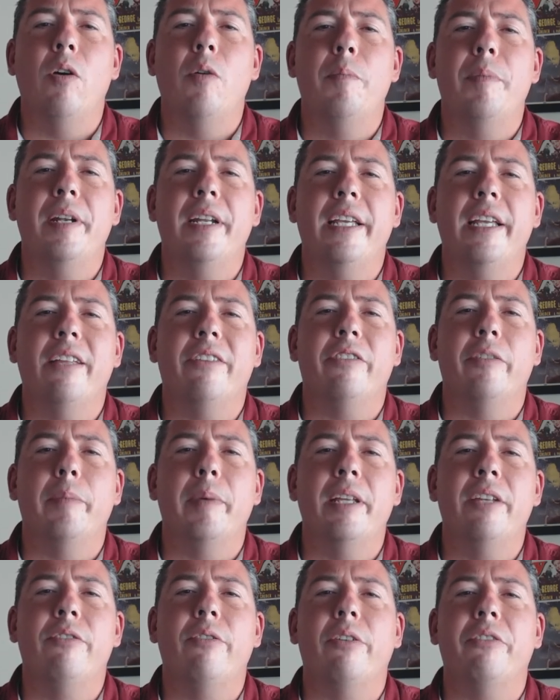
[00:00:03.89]
hoping to get
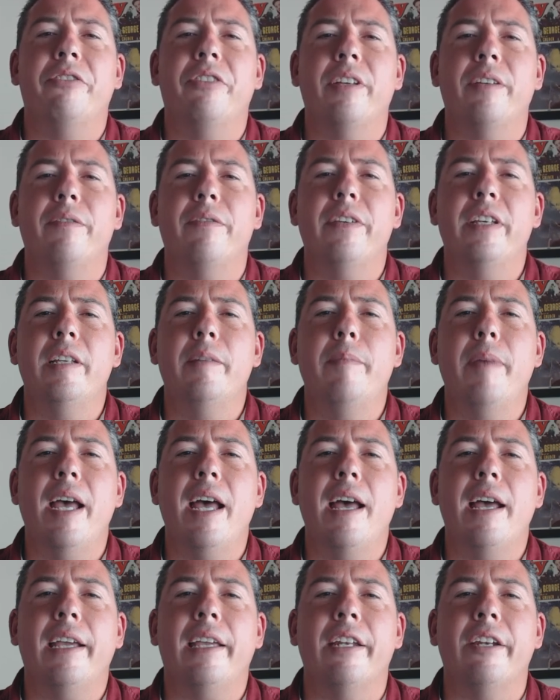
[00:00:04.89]
some interesting
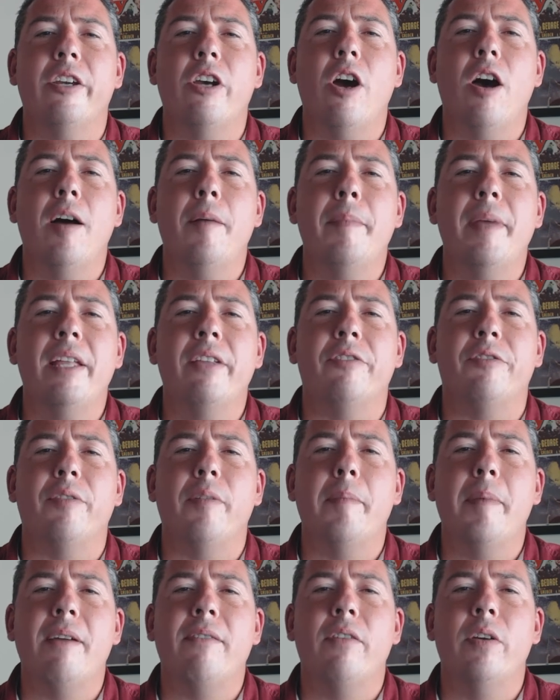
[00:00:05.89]
feedback and comments
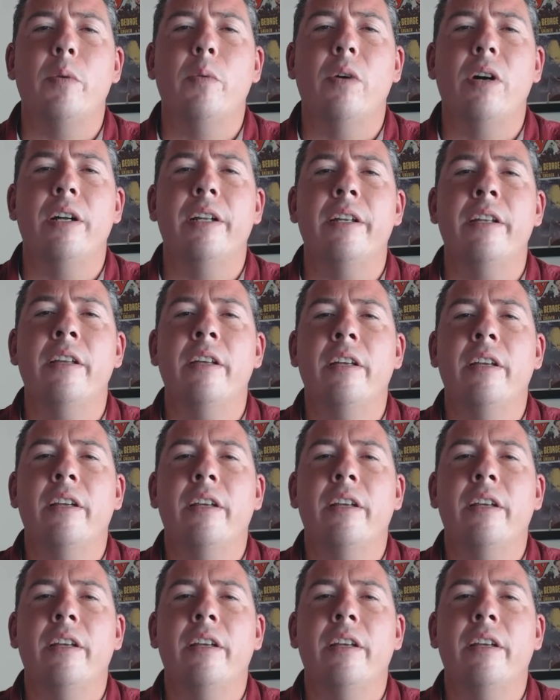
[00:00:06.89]
from everyone.